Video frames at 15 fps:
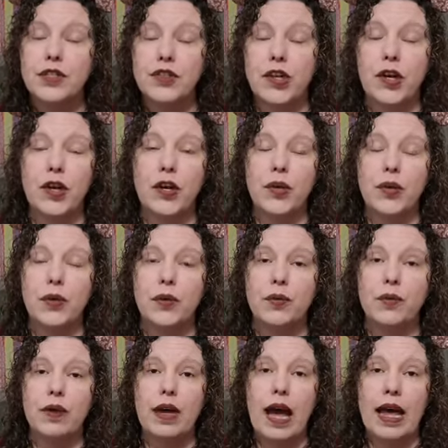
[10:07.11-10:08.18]

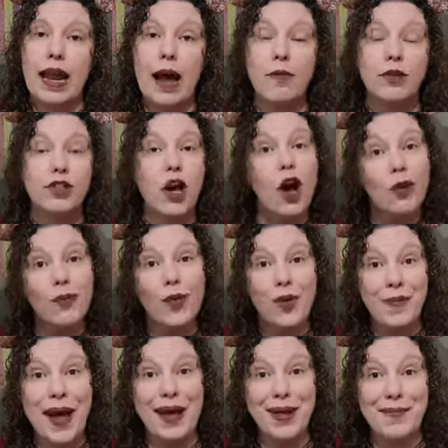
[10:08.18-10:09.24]
So, and I will talk
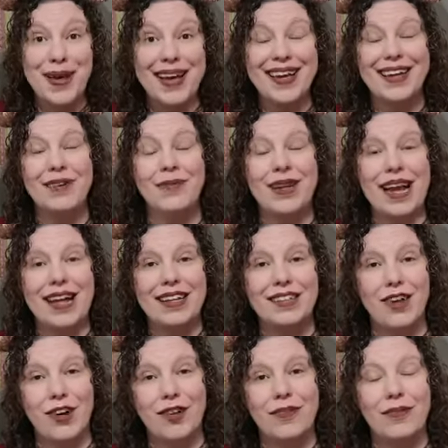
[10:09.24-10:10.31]
more about Abeka when I
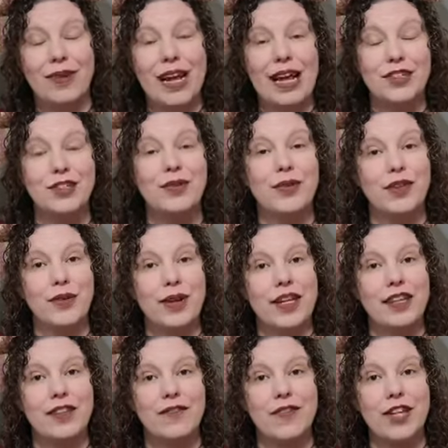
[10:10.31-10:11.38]
talk, when I do a
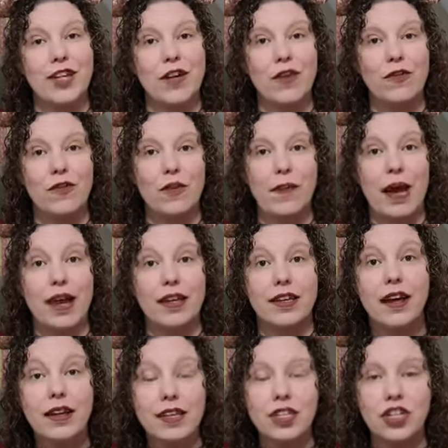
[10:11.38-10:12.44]
curriculum video for my
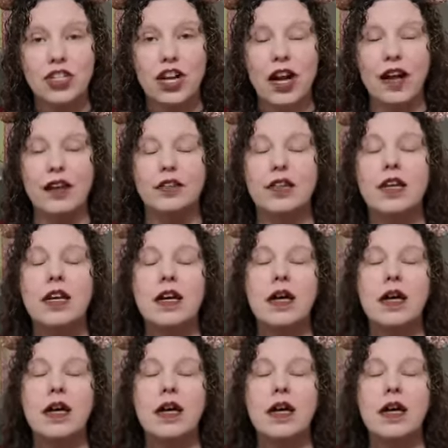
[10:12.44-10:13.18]
youngest child.